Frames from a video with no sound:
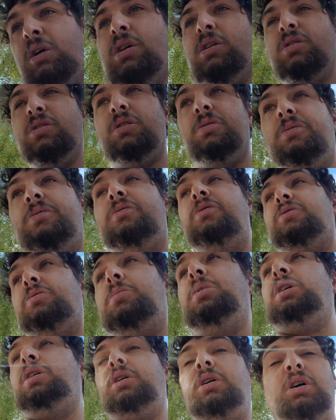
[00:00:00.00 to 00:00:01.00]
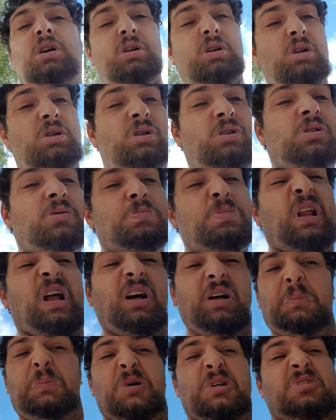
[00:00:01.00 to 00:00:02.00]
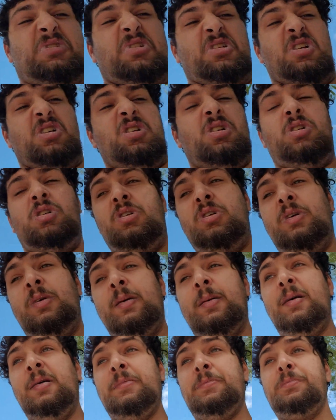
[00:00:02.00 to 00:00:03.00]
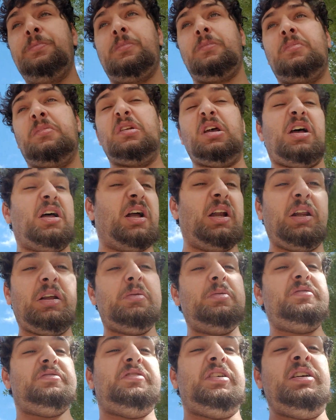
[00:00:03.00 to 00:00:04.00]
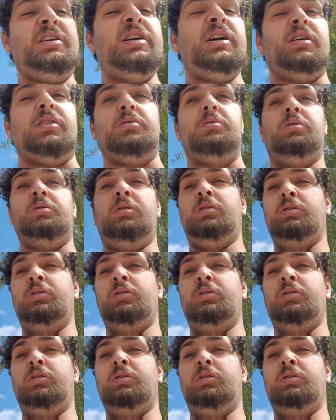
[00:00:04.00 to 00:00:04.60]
some of you might not. Blockbuster, Hollywood Video.